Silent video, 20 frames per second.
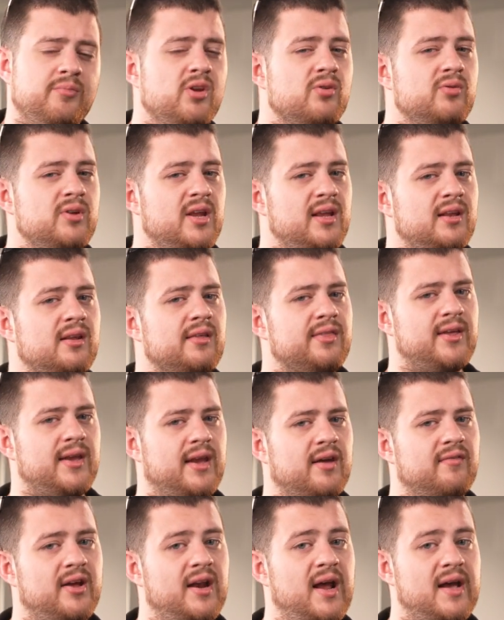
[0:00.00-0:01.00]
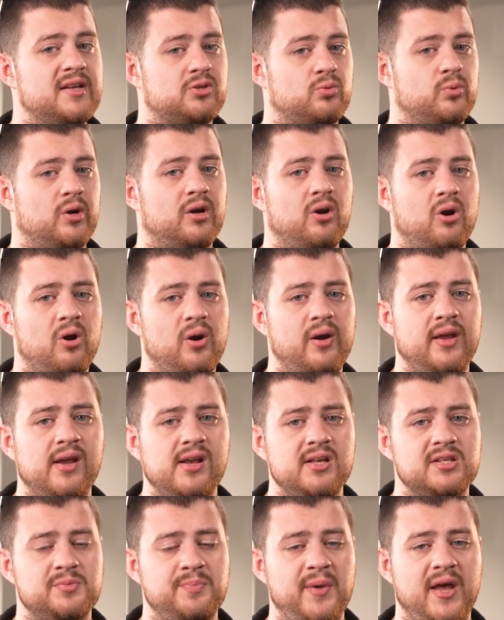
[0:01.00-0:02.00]
you need to think of it as a recurring
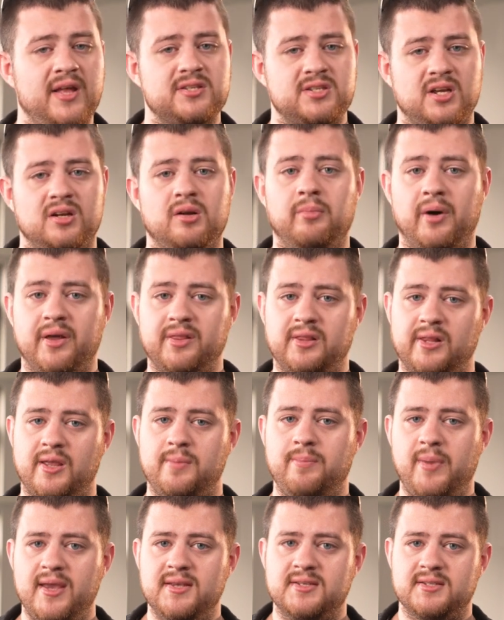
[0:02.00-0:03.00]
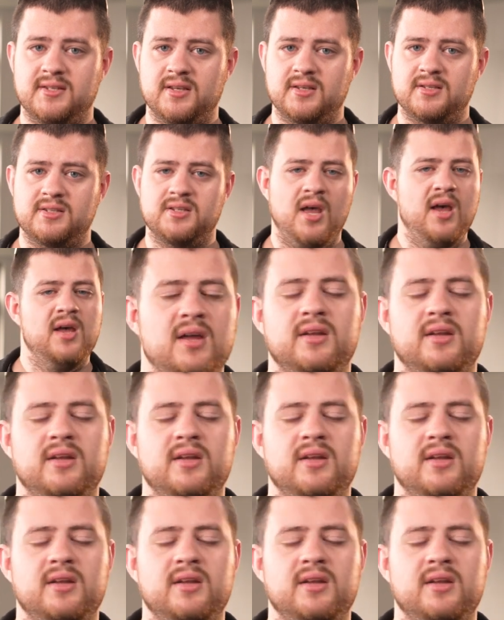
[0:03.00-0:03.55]
expense on a monthly basis,